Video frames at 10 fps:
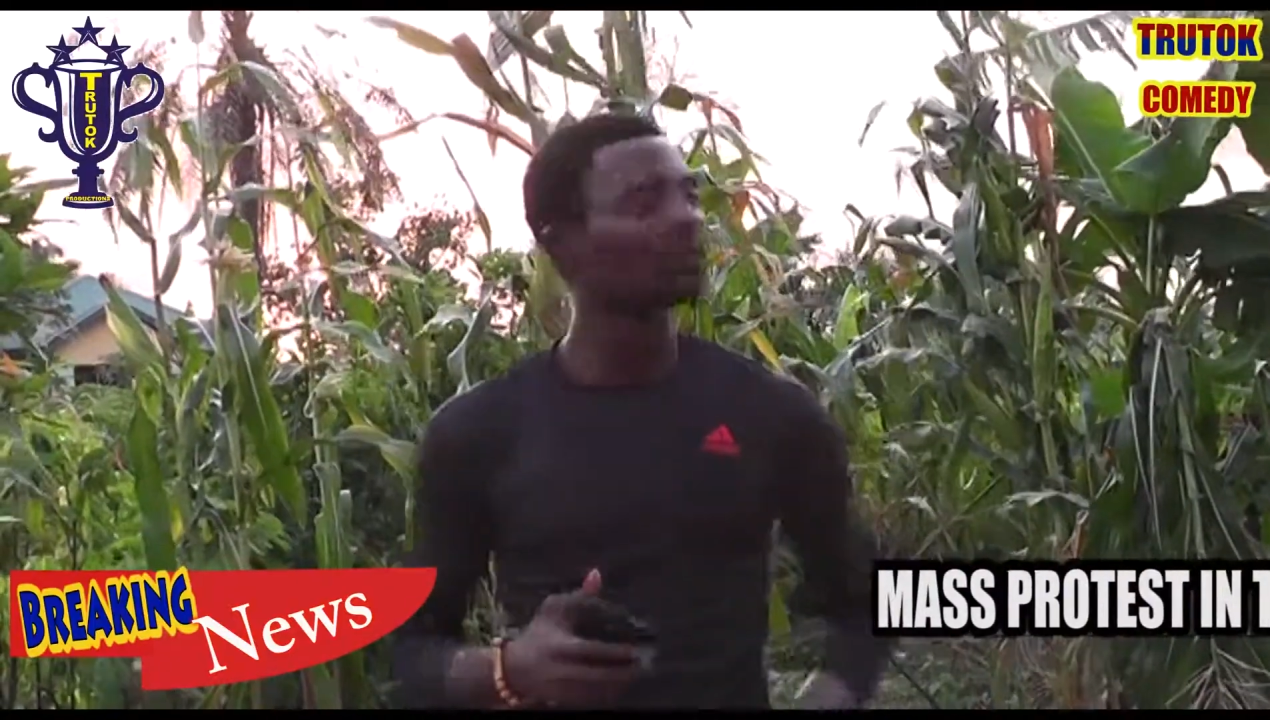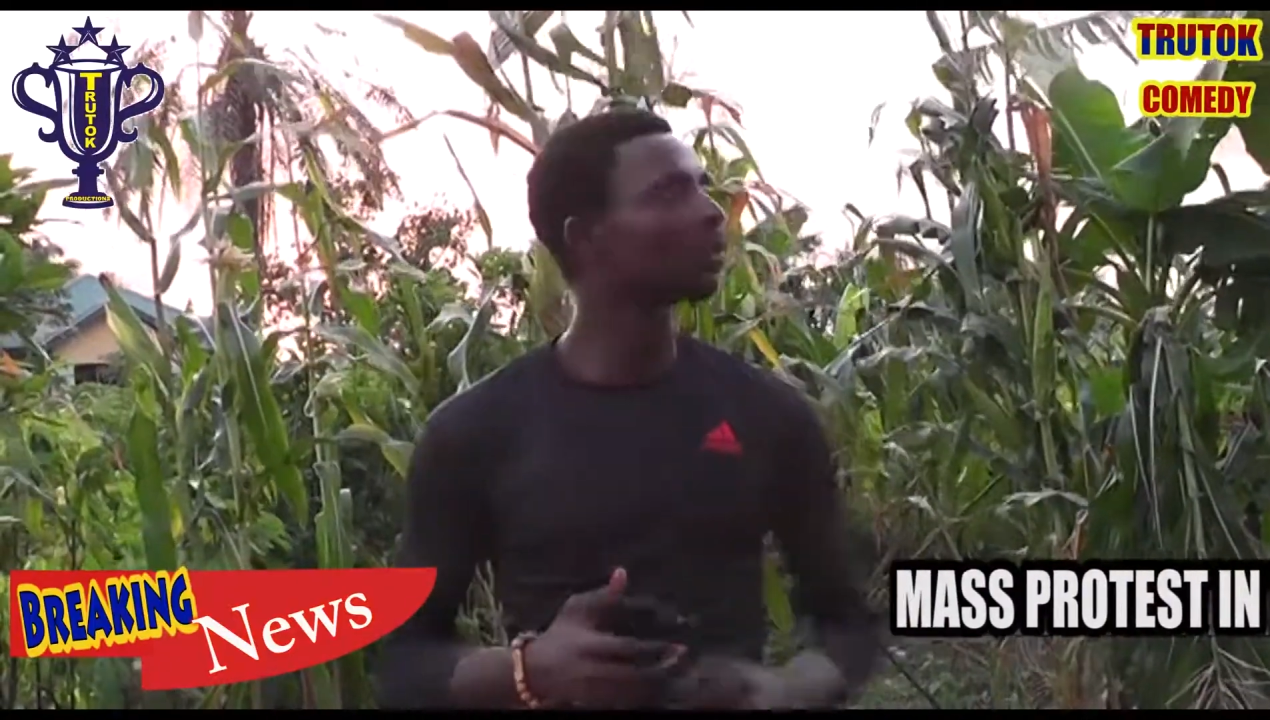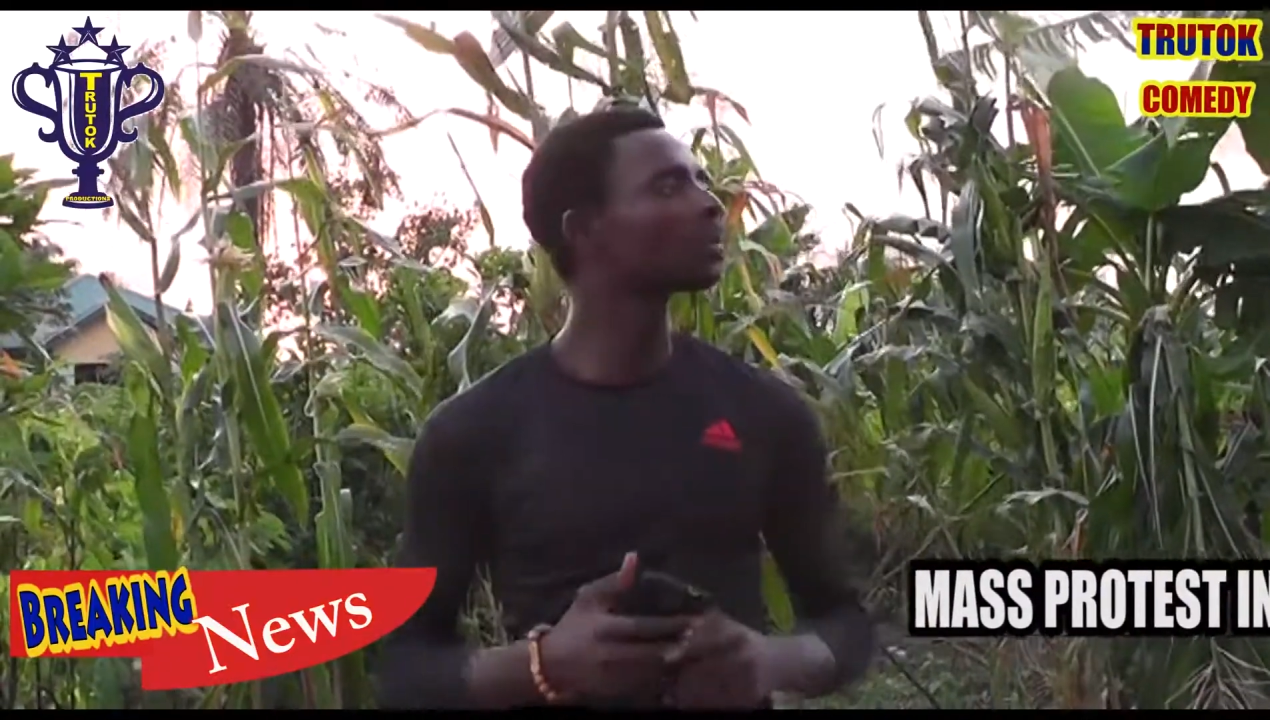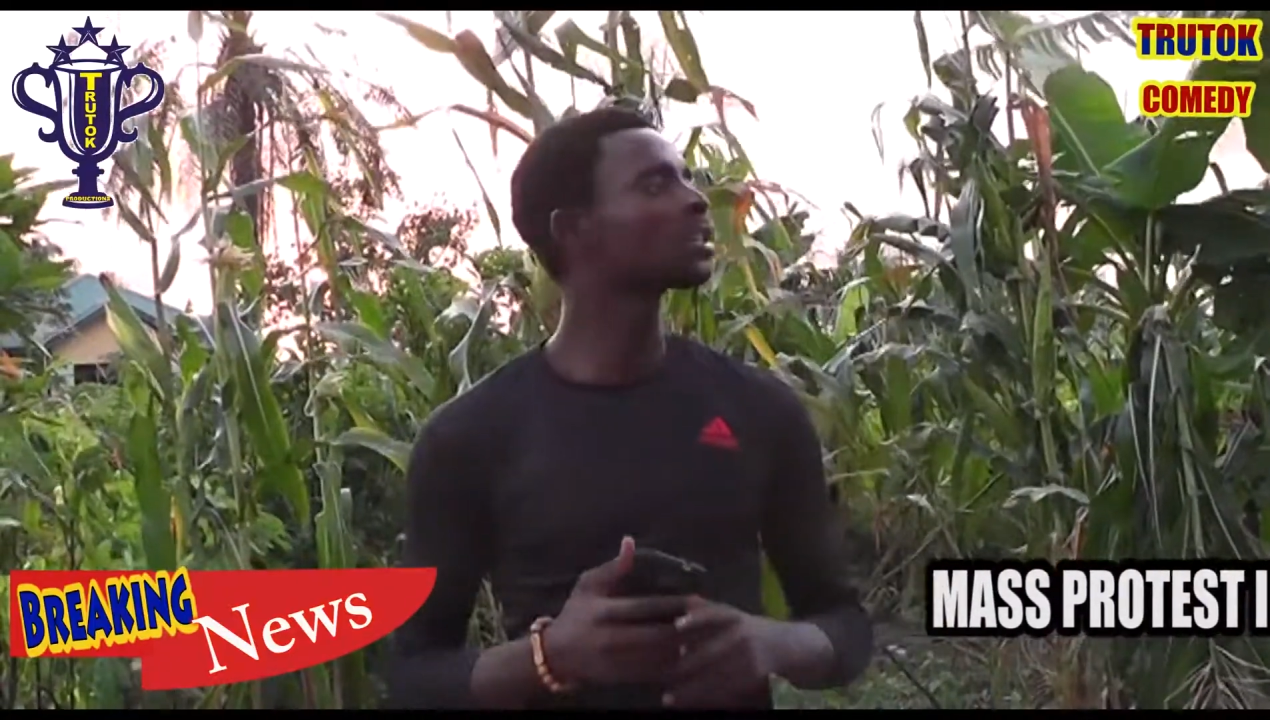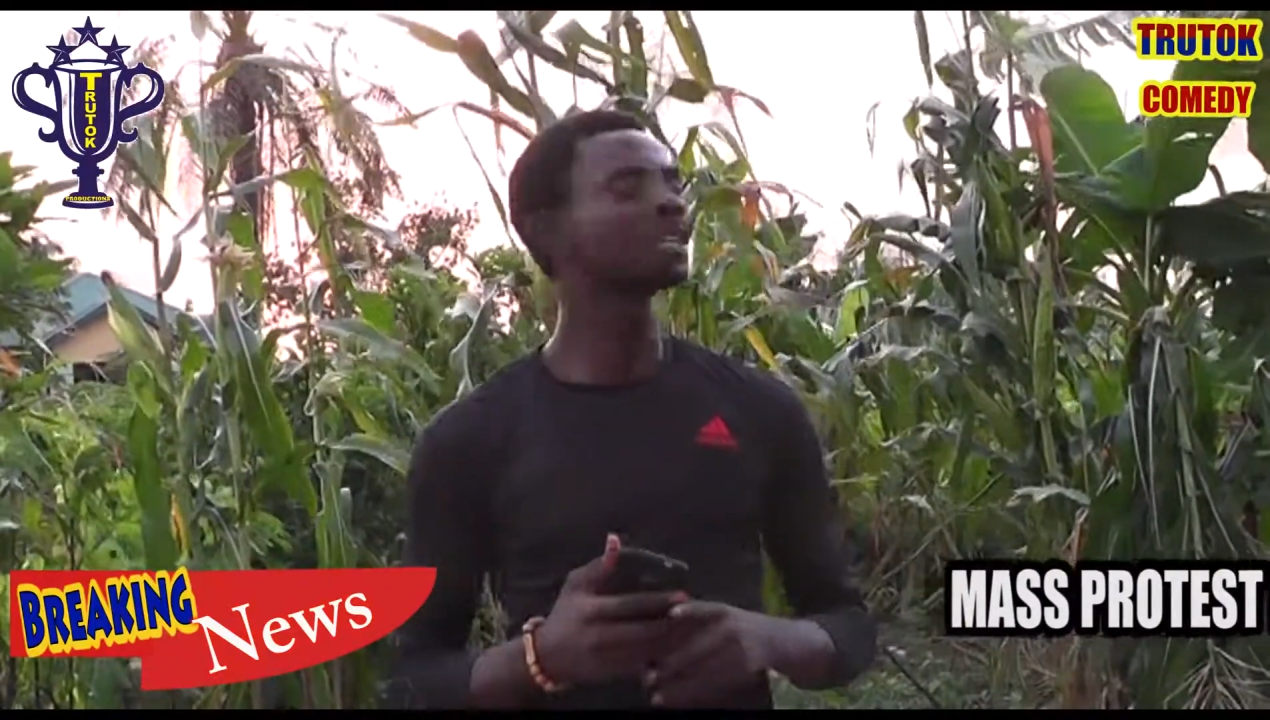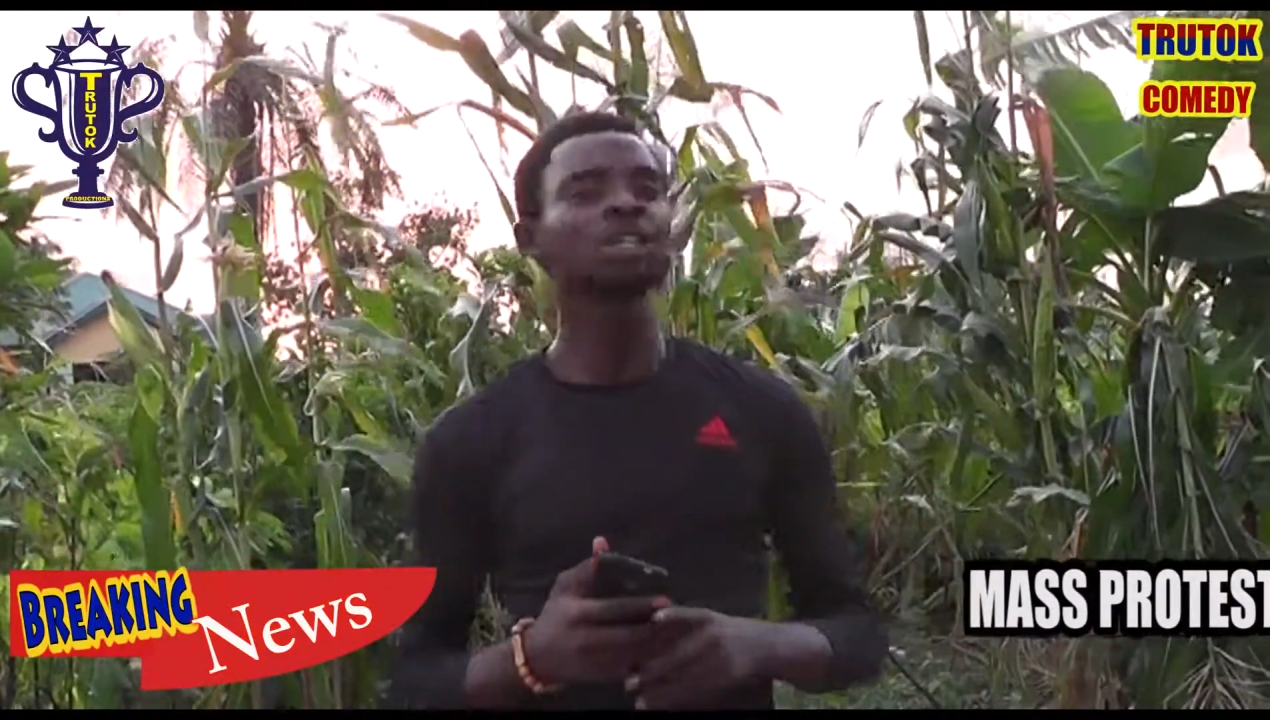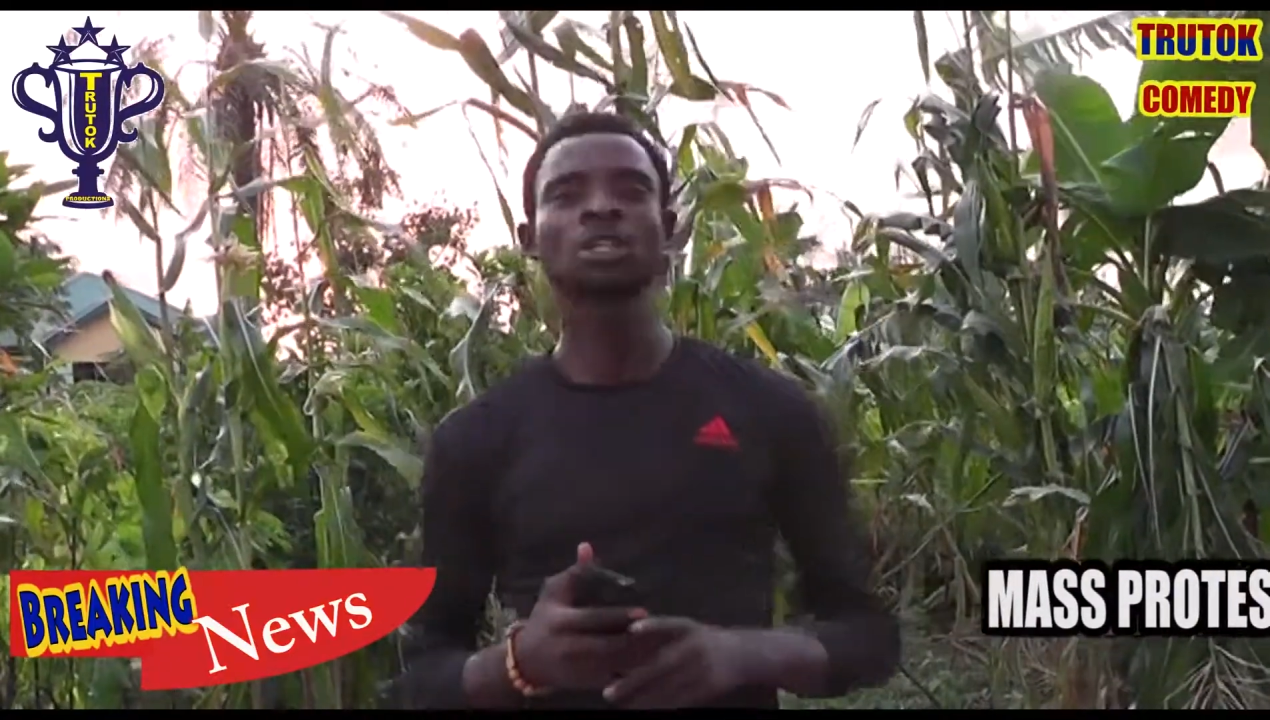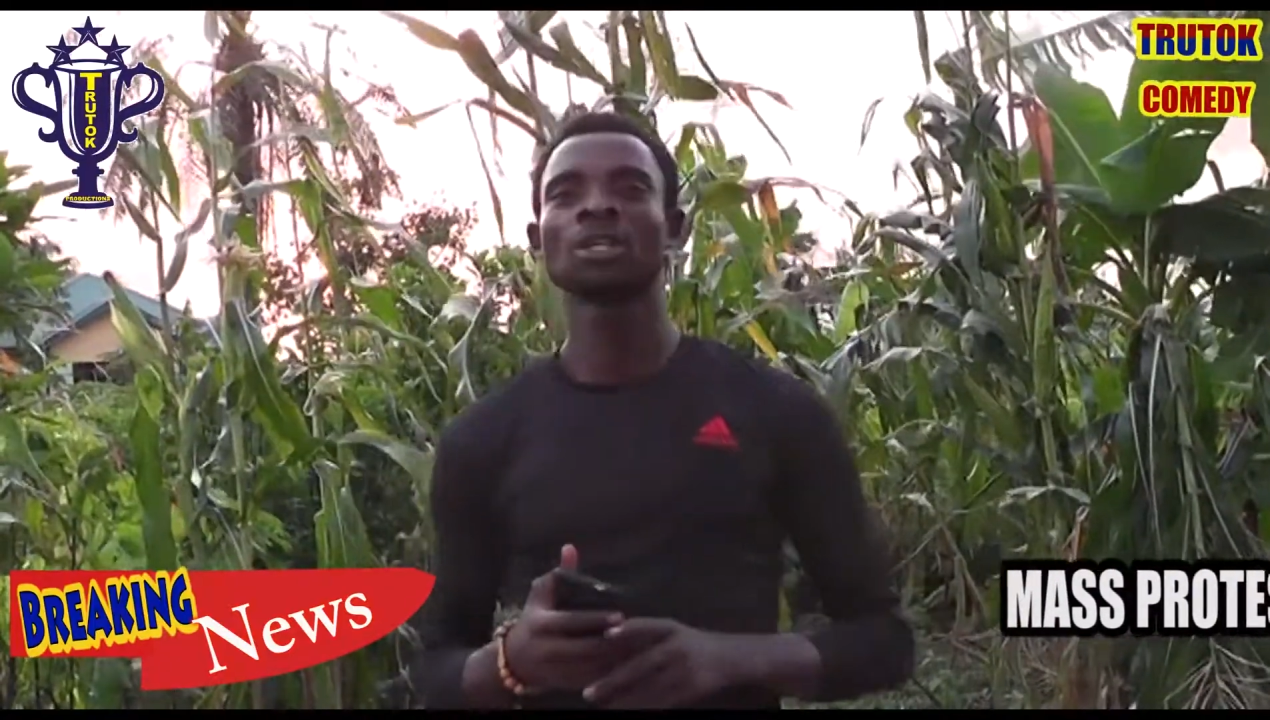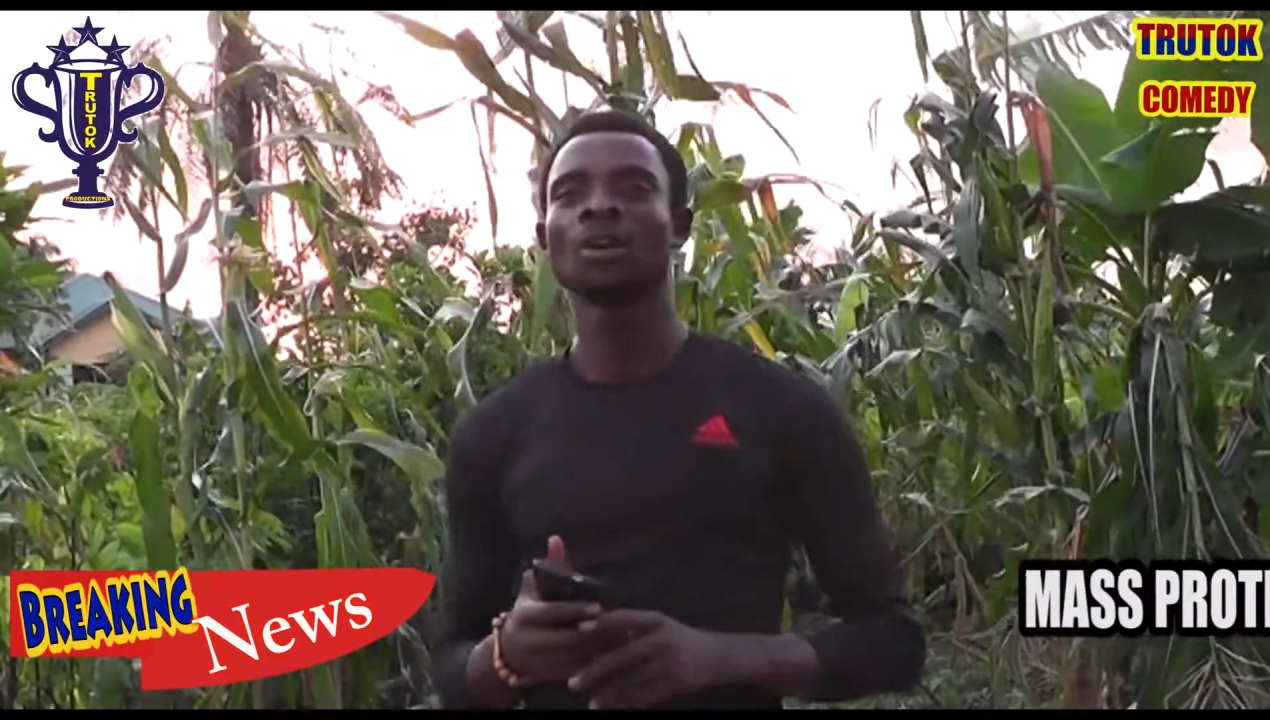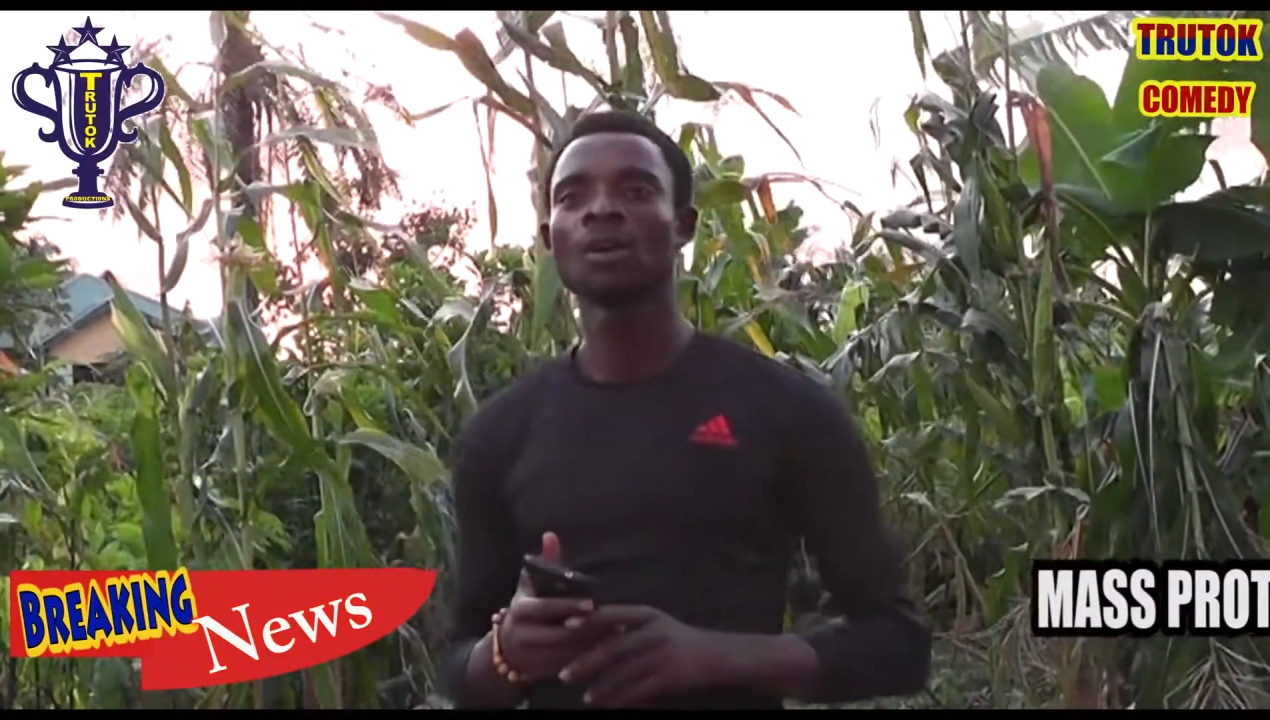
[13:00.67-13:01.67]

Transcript: from the city